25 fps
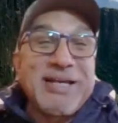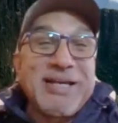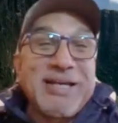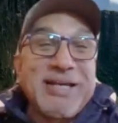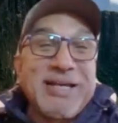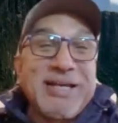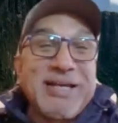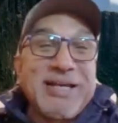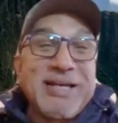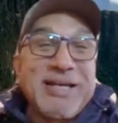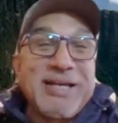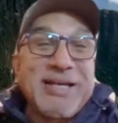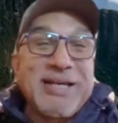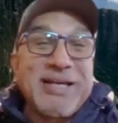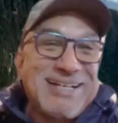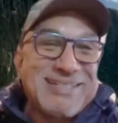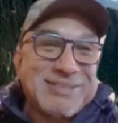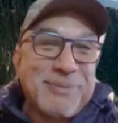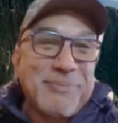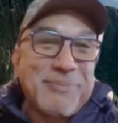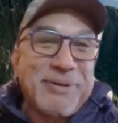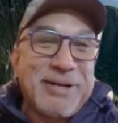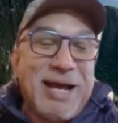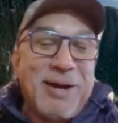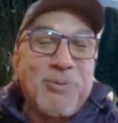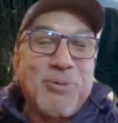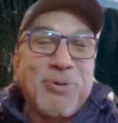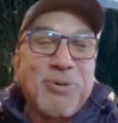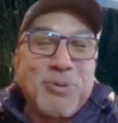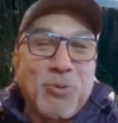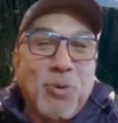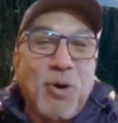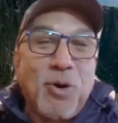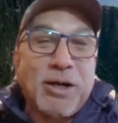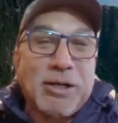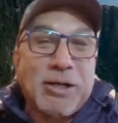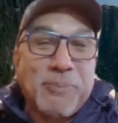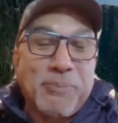in the States, I mean, I would not
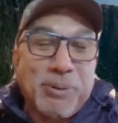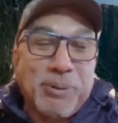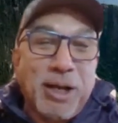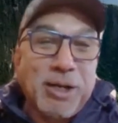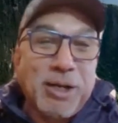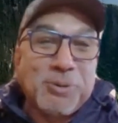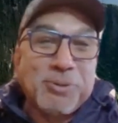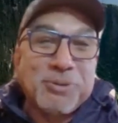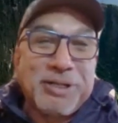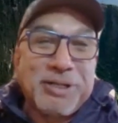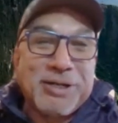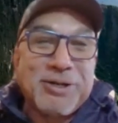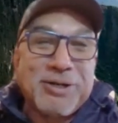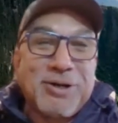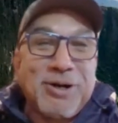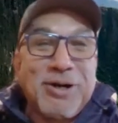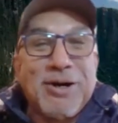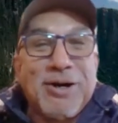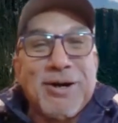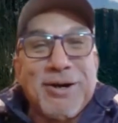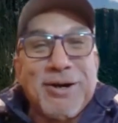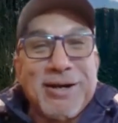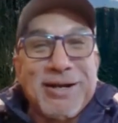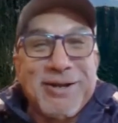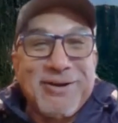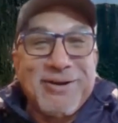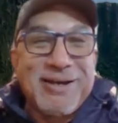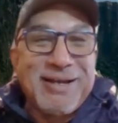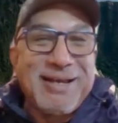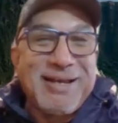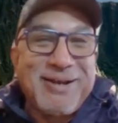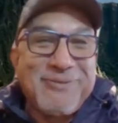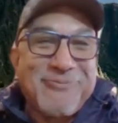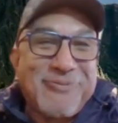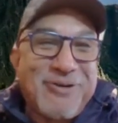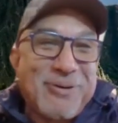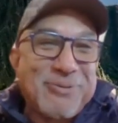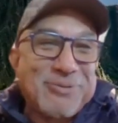walk a block without a car. And, and
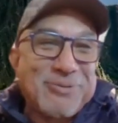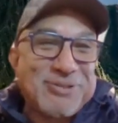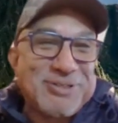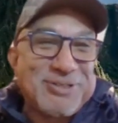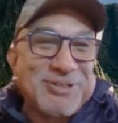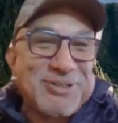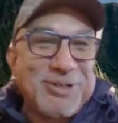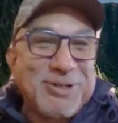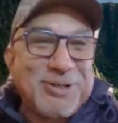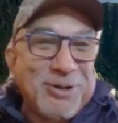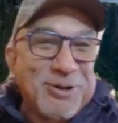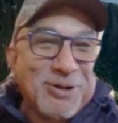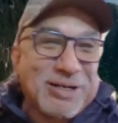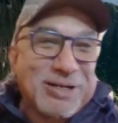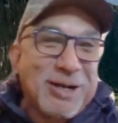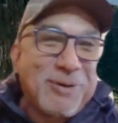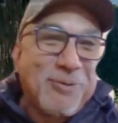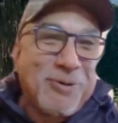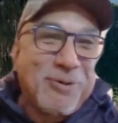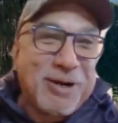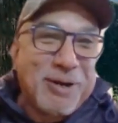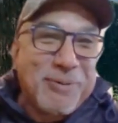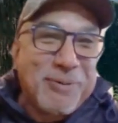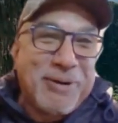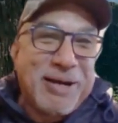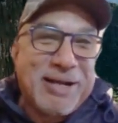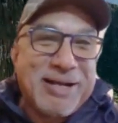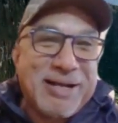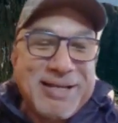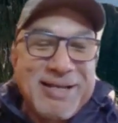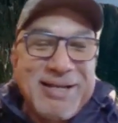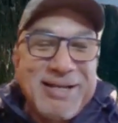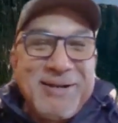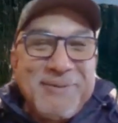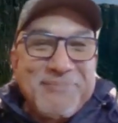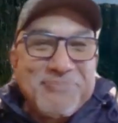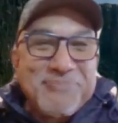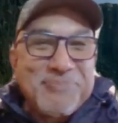if I was in New York, I wanted my,
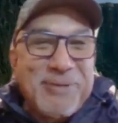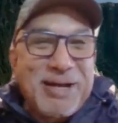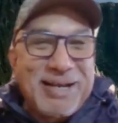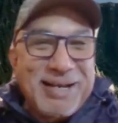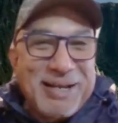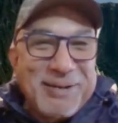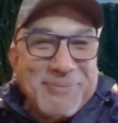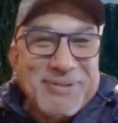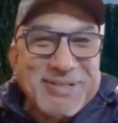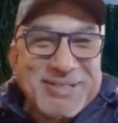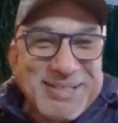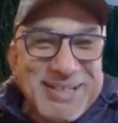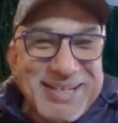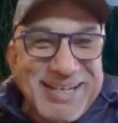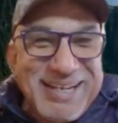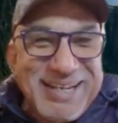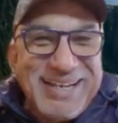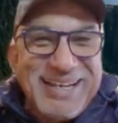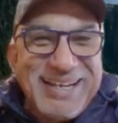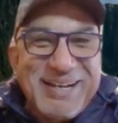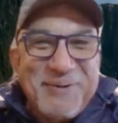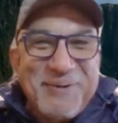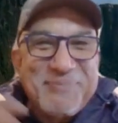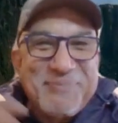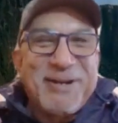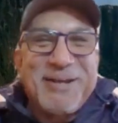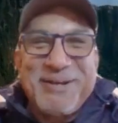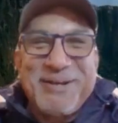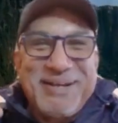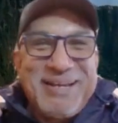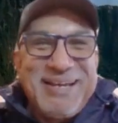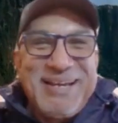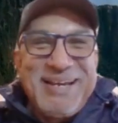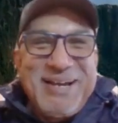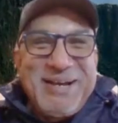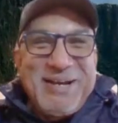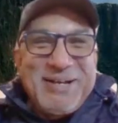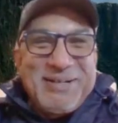my limousine. I mean,
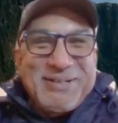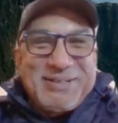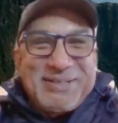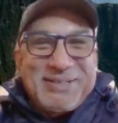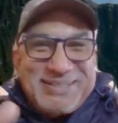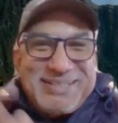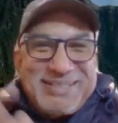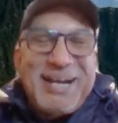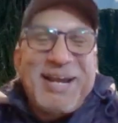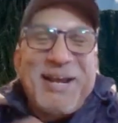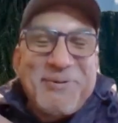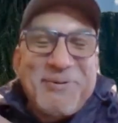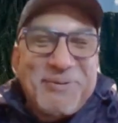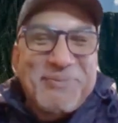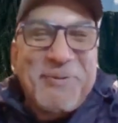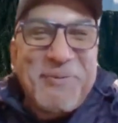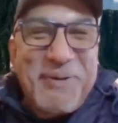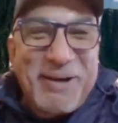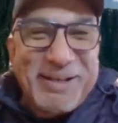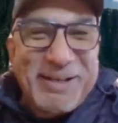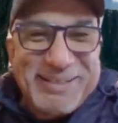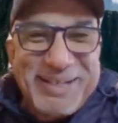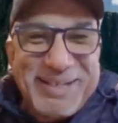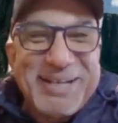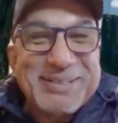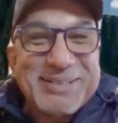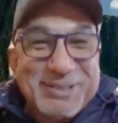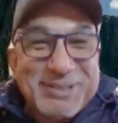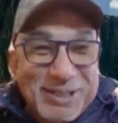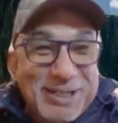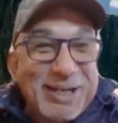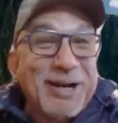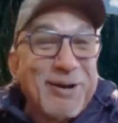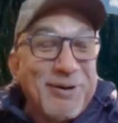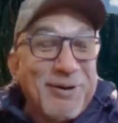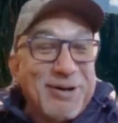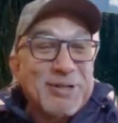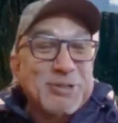to tell you what I'm about to tell you is
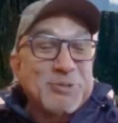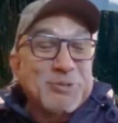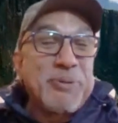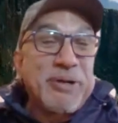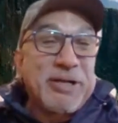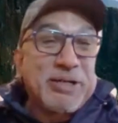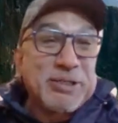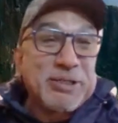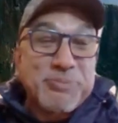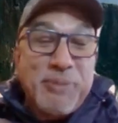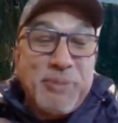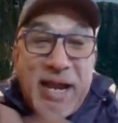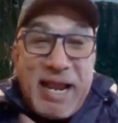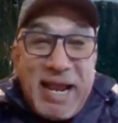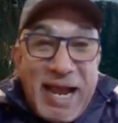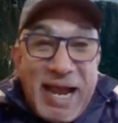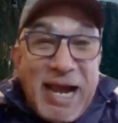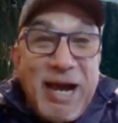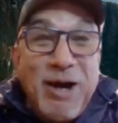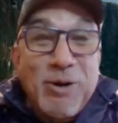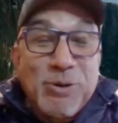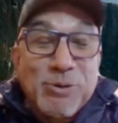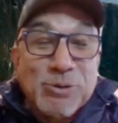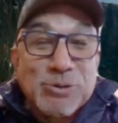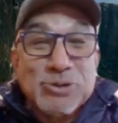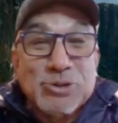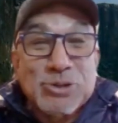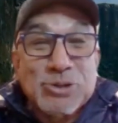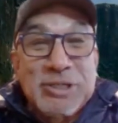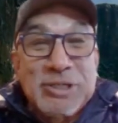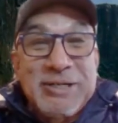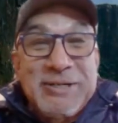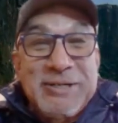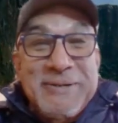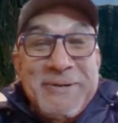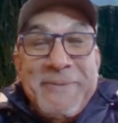hilarious because my house